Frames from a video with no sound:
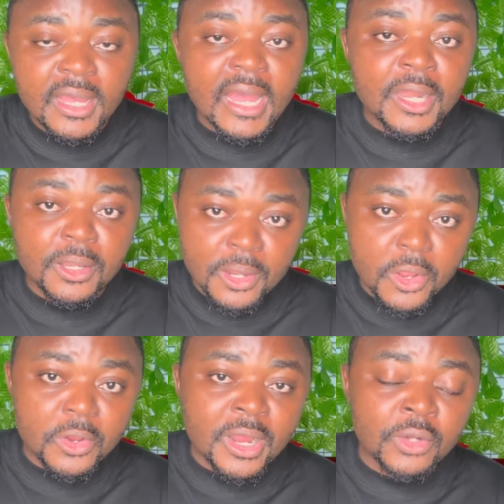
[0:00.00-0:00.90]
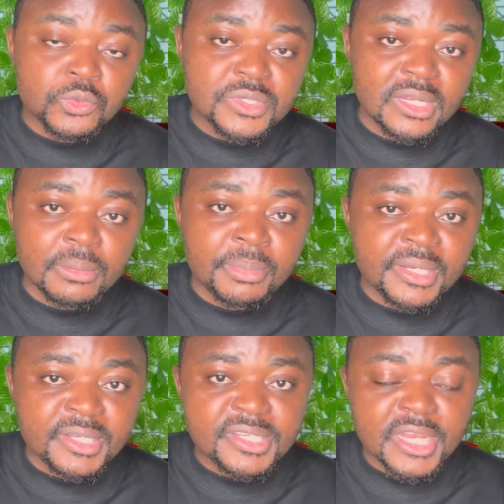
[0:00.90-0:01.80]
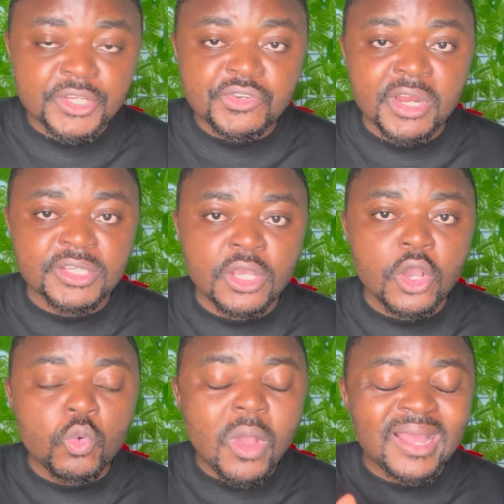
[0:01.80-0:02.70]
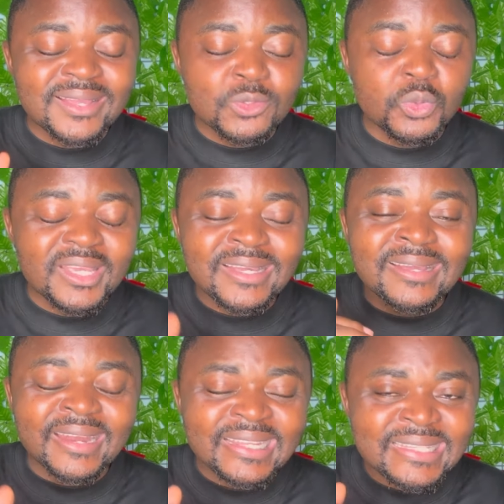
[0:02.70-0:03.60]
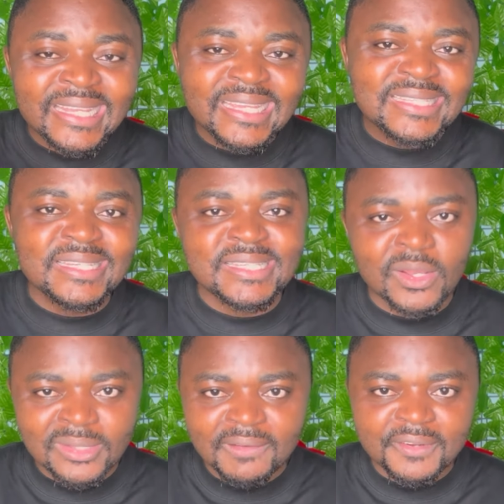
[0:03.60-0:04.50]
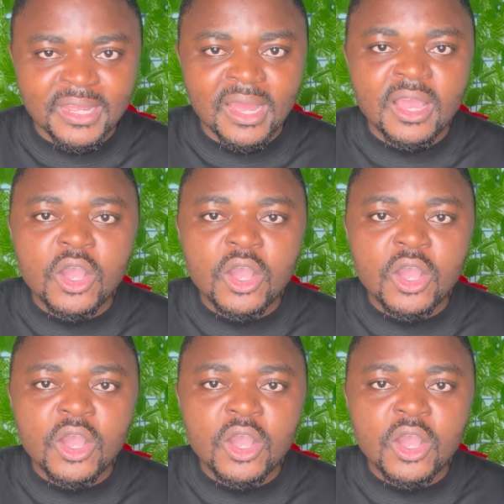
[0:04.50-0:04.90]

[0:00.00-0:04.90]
and learn how to celebrate these Nigerians who are doing great things in South Africa,